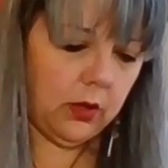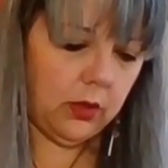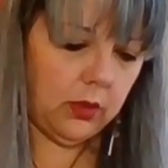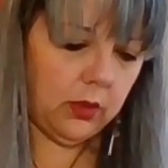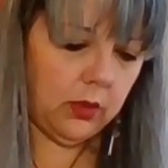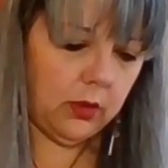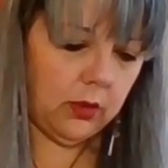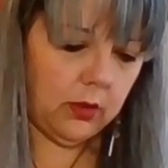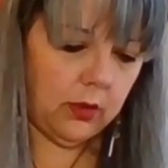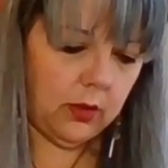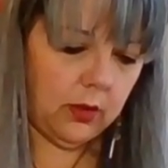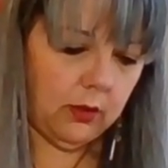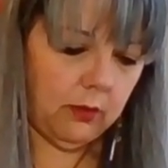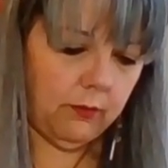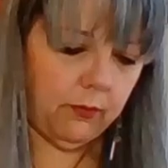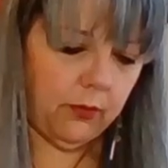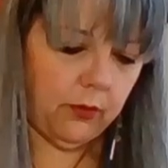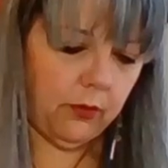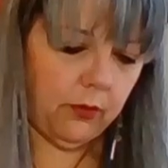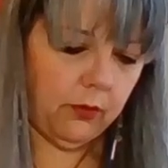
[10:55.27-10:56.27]
And then
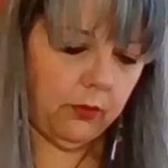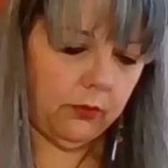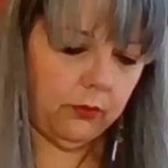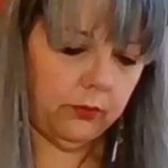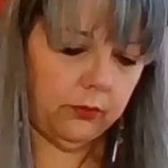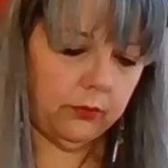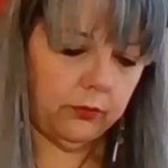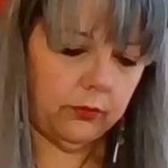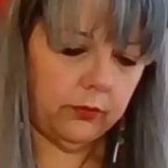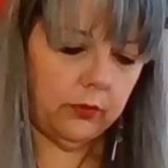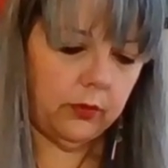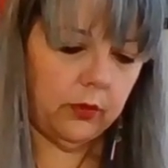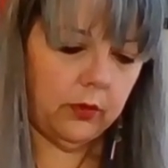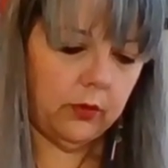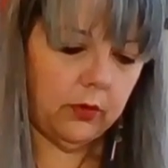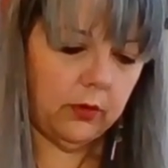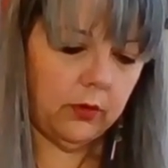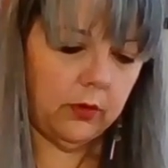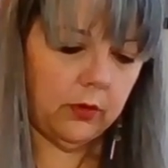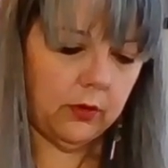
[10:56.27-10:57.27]
that pulls
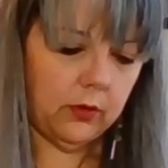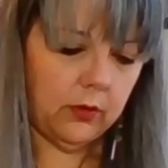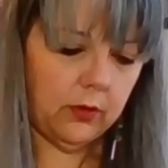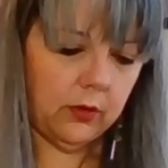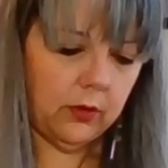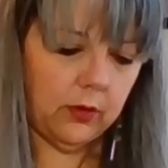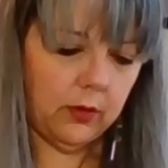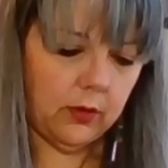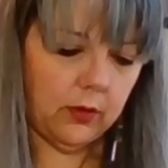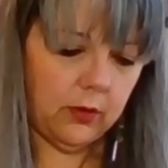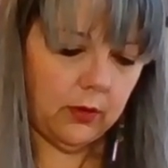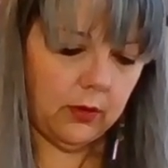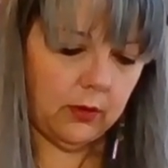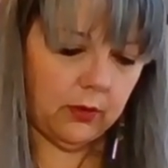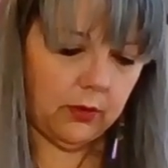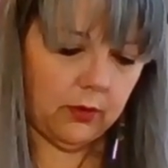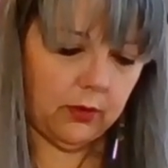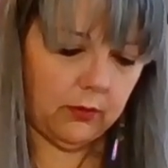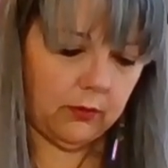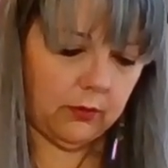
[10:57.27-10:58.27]

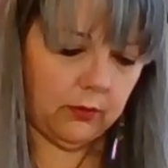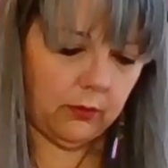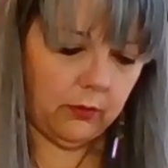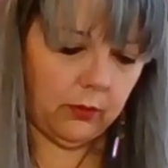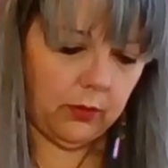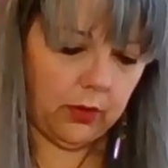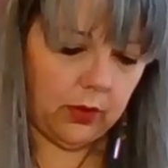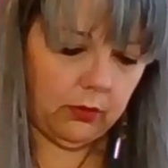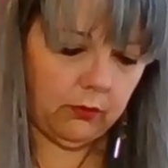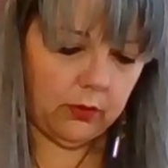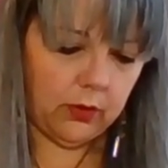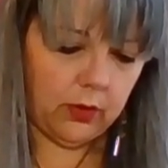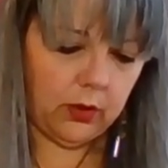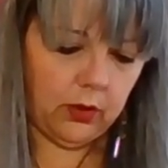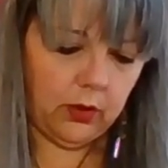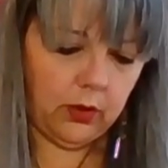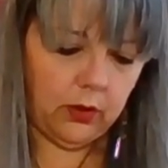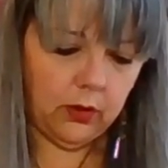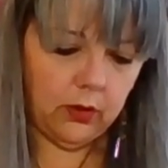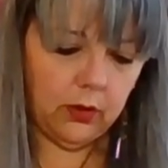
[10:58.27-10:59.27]
this away,
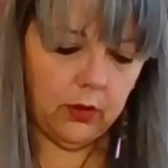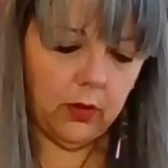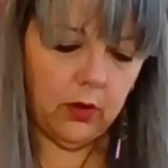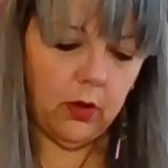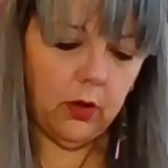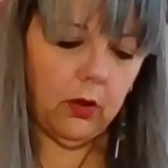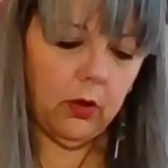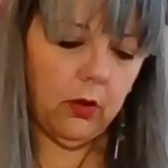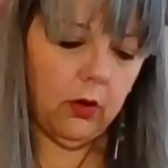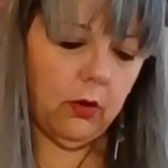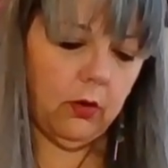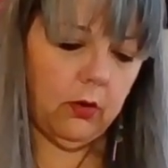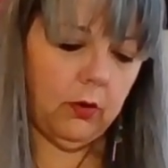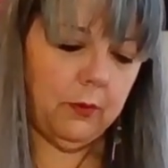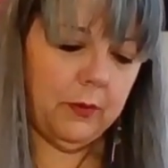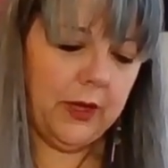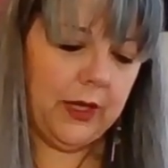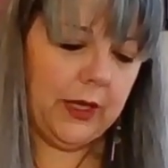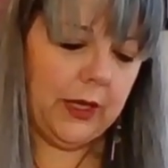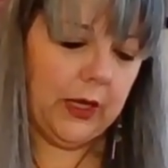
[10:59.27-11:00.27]
right?
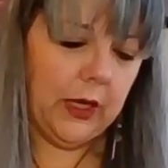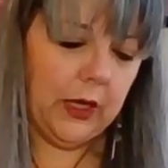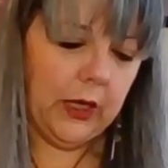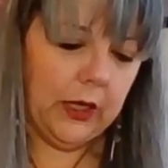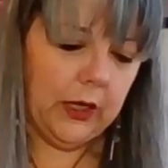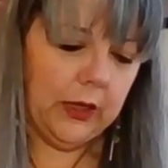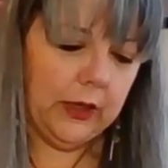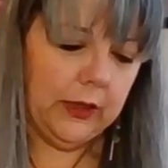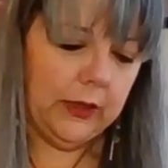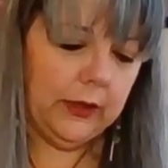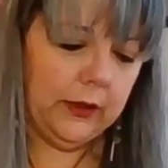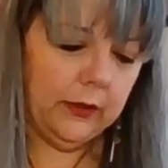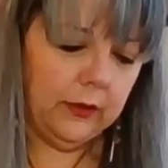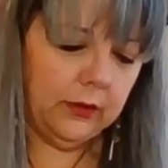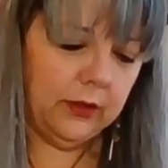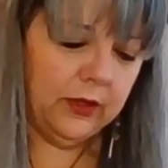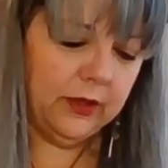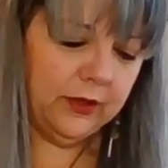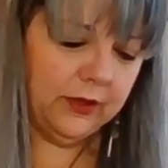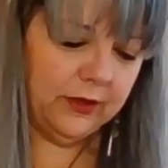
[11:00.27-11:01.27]
Oh my God.